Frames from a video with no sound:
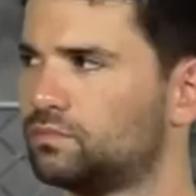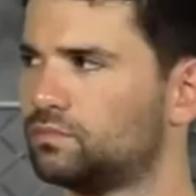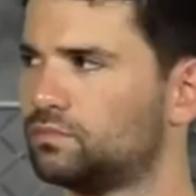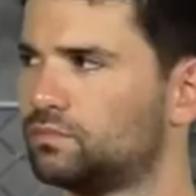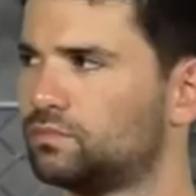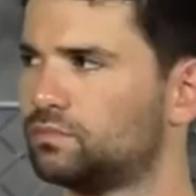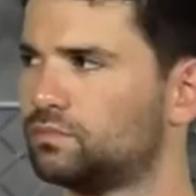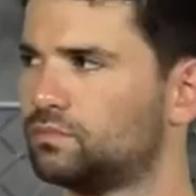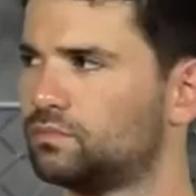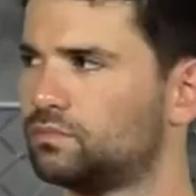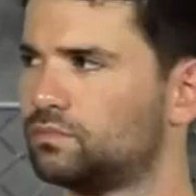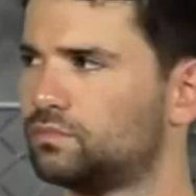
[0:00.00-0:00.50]

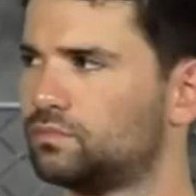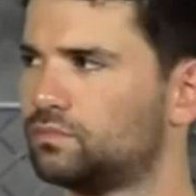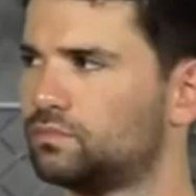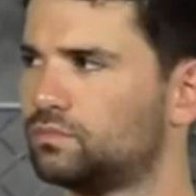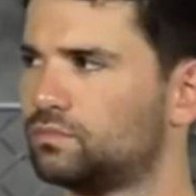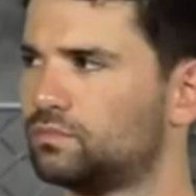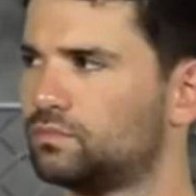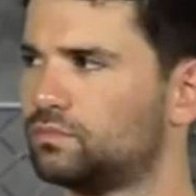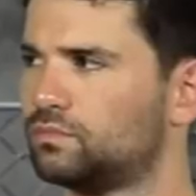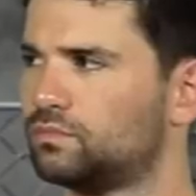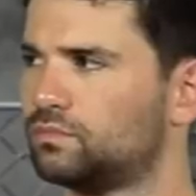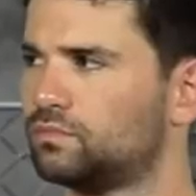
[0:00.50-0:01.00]

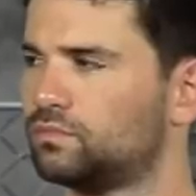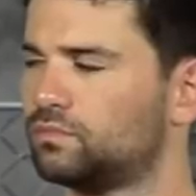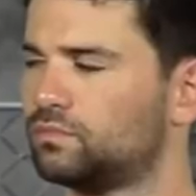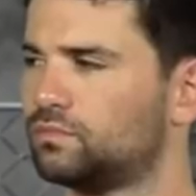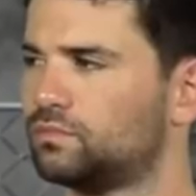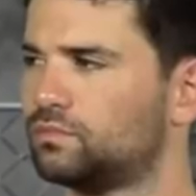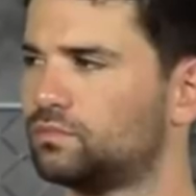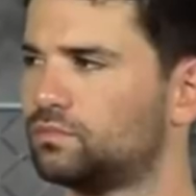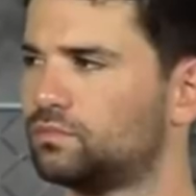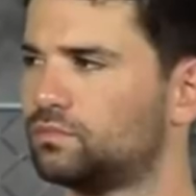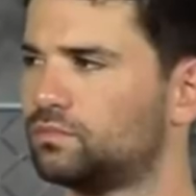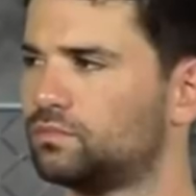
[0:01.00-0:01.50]

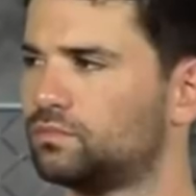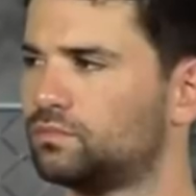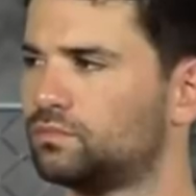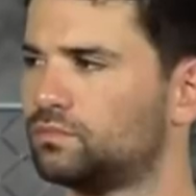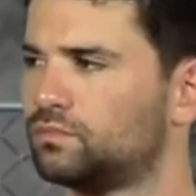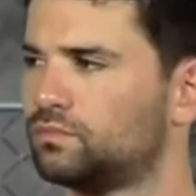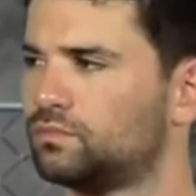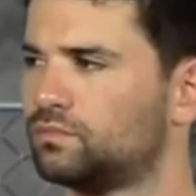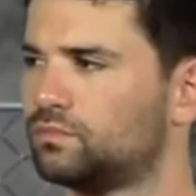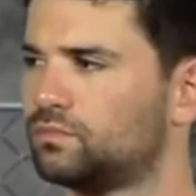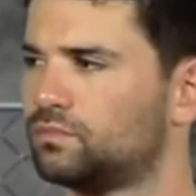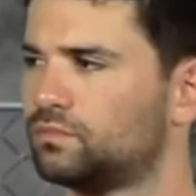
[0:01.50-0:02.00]

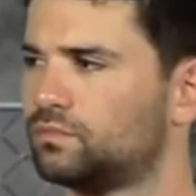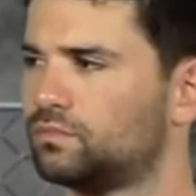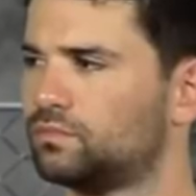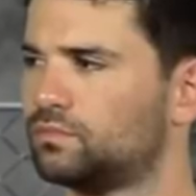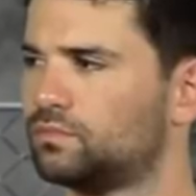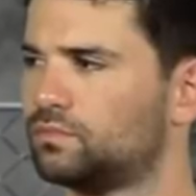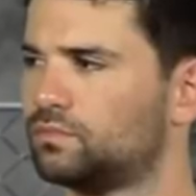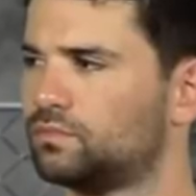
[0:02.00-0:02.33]
(not speaking)